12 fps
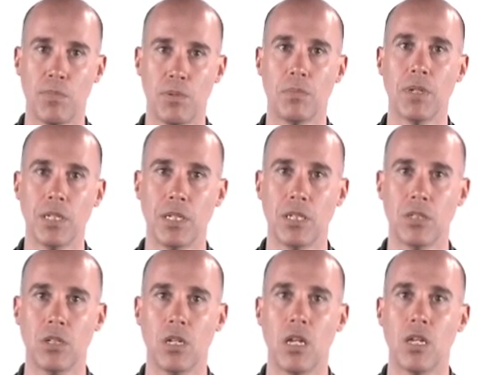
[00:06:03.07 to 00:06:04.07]
capability
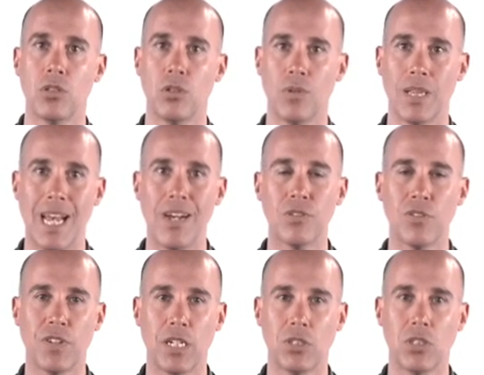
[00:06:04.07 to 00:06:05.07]
to allow
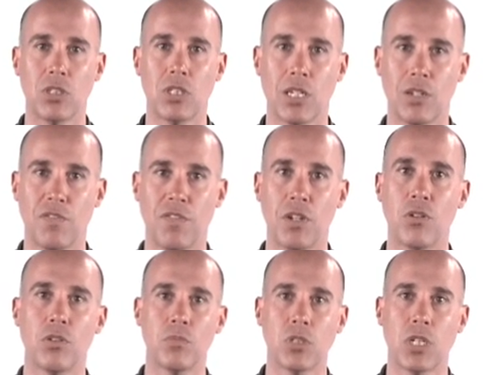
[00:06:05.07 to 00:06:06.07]
devices to
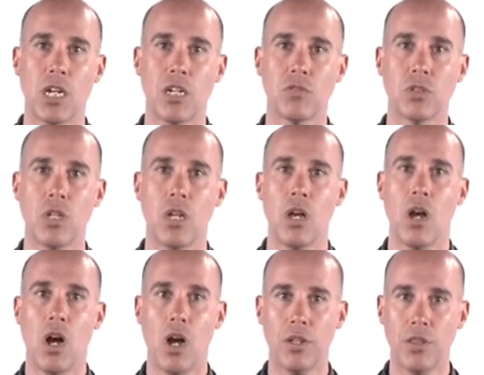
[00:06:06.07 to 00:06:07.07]
configure themselves
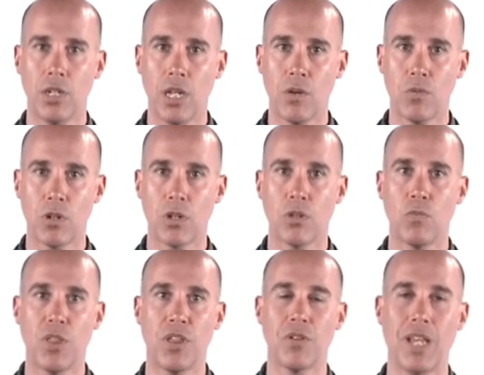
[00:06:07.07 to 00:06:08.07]
on the network
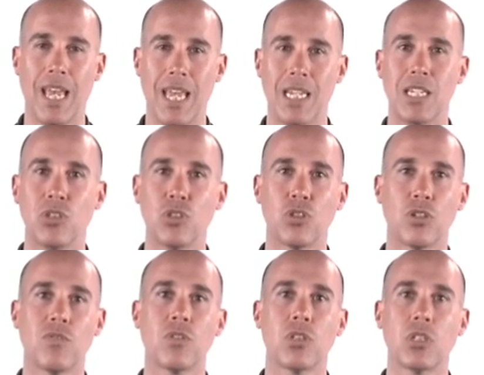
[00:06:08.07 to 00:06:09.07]
without any
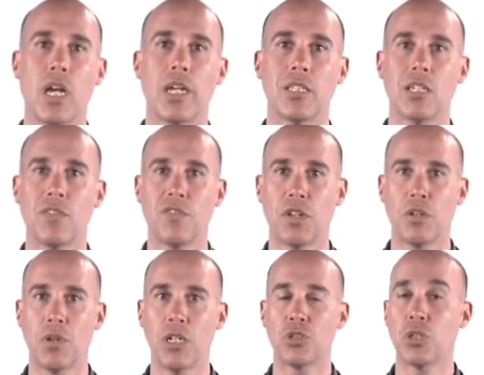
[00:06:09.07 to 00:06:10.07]
server-side
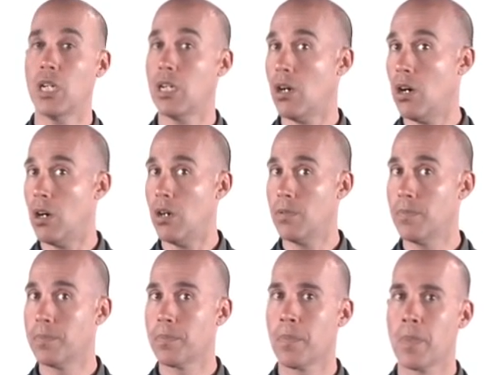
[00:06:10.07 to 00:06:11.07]
configuration at all.
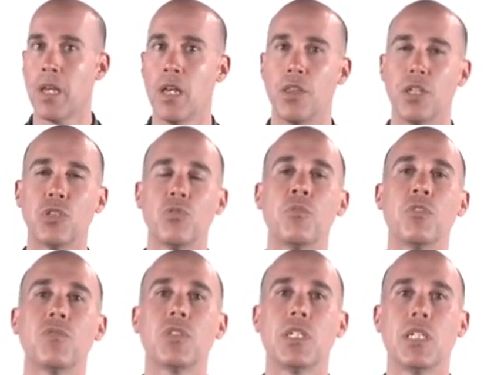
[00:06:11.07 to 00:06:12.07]
This
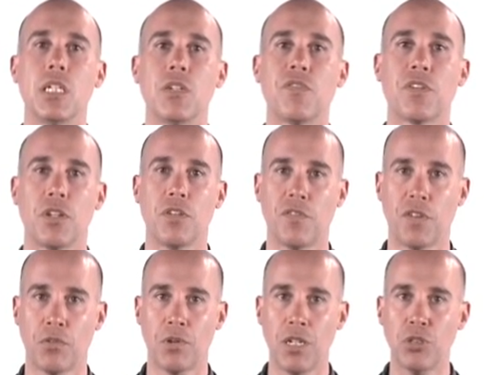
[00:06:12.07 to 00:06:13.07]
removes the need for
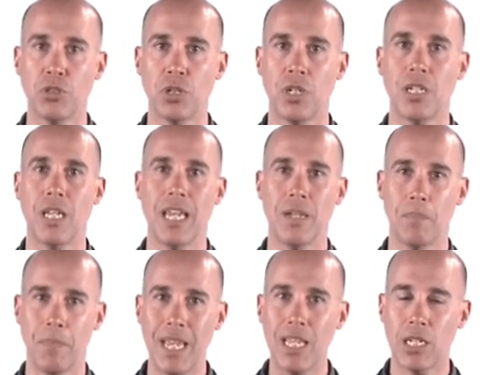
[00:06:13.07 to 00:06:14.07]
configuration
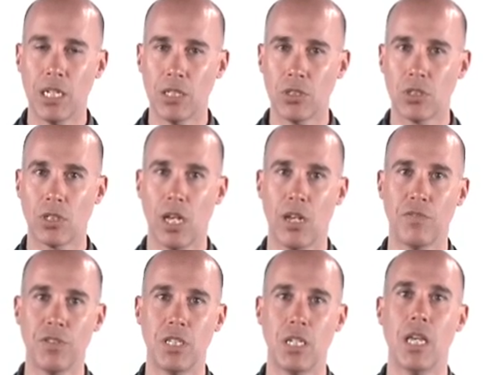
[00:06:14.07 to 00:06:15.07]
and maintenance
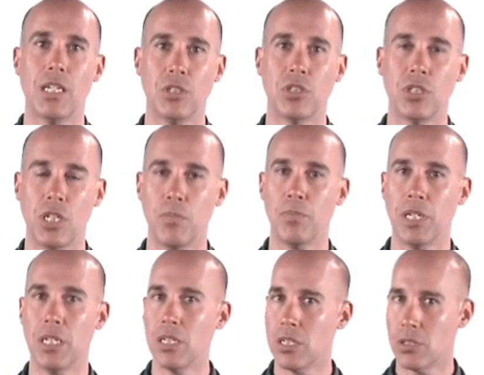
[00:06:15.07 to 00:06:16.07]
of
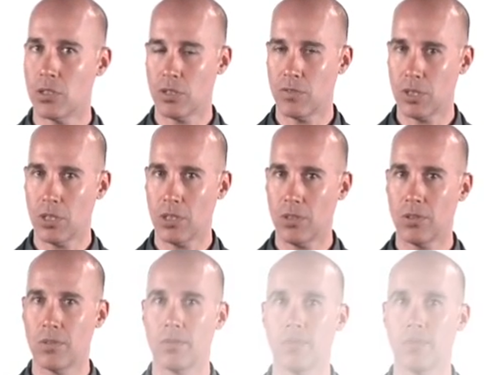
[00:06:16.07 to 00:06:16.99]
DHCP services.